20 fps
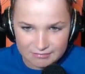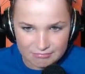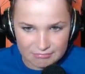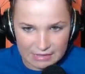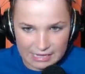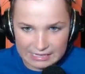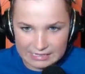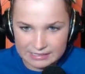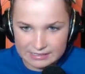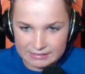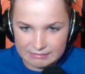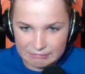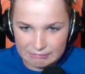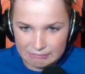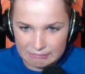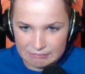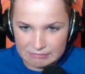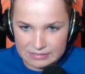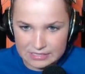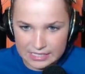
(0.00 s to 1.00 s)
like
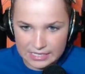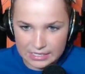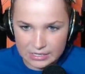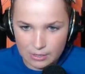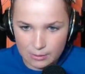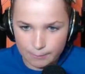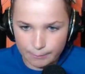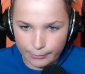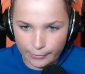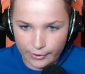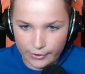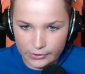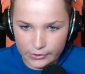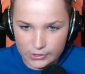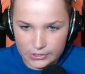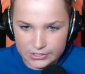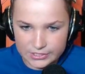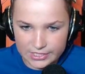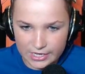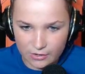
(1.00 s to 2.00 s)
take our
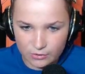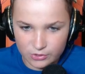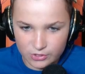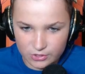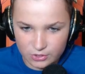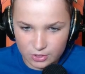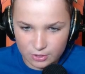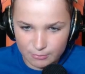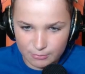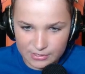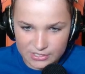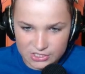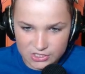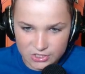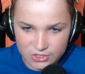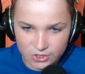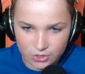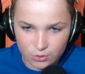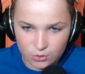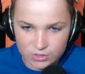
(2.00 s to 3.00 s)
burgers out. They're gonna be
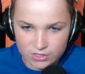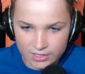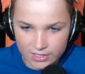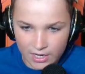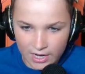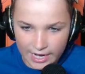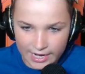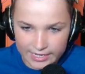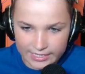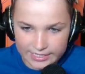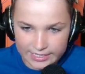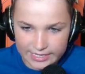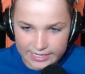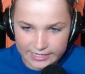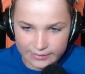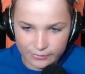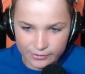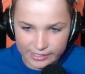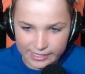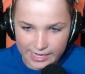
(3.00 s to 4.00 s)
so
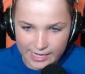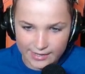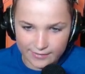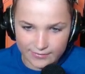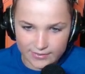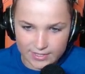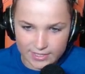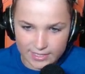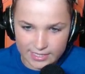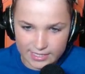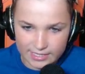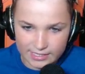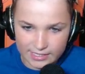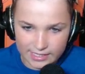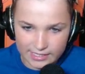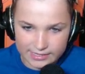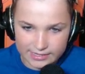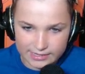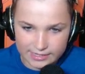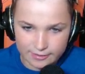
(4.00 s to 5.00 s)
tiny, we can't even
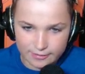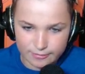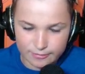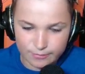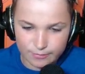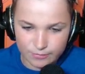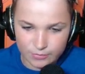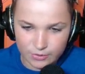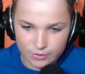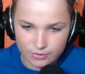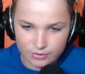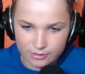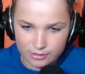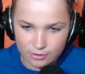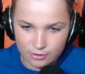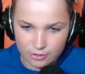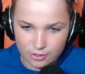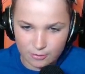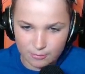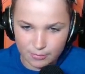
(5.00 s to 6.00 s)
eat them.
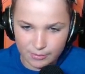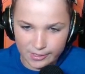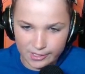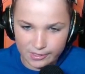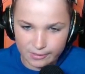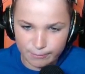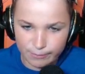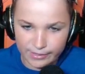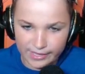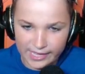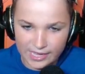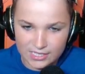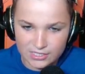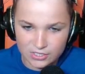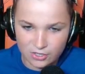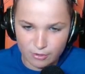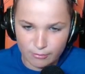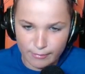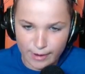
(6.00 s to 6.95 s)
They're gonna be big as our